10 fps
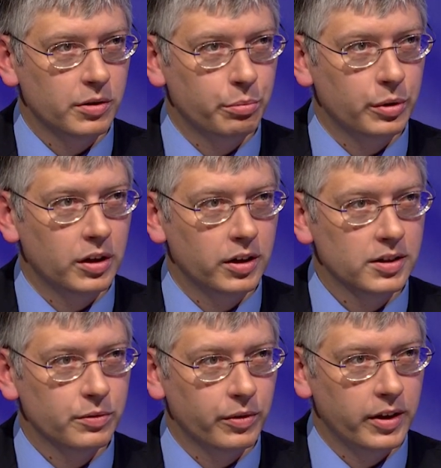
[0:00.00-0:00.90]
are put on
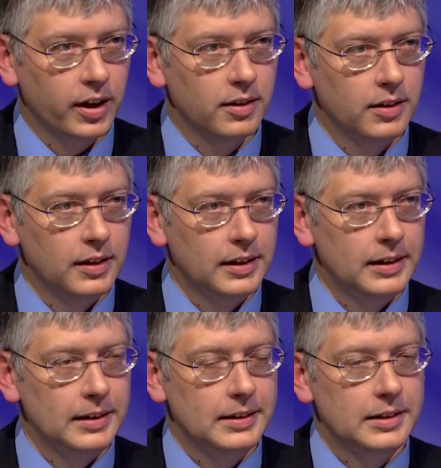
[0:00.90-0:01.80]
us for that.
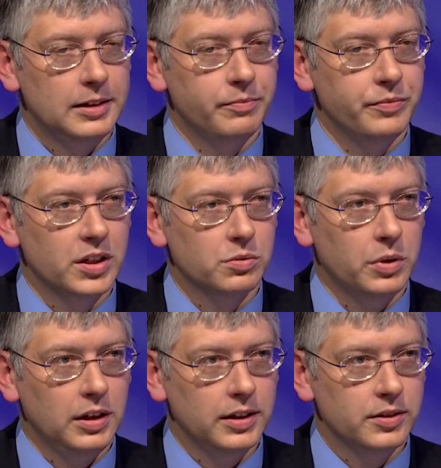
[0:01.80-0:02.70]
As
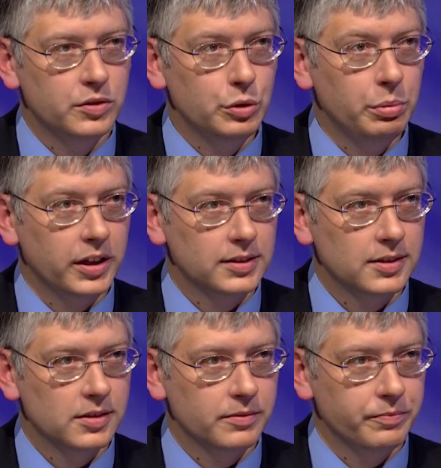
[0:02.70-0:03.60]
well as
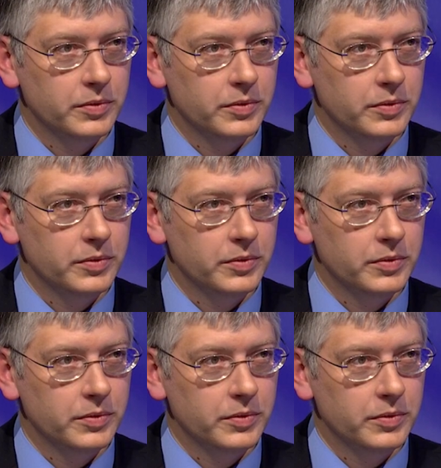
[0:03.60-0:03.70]
duplexes.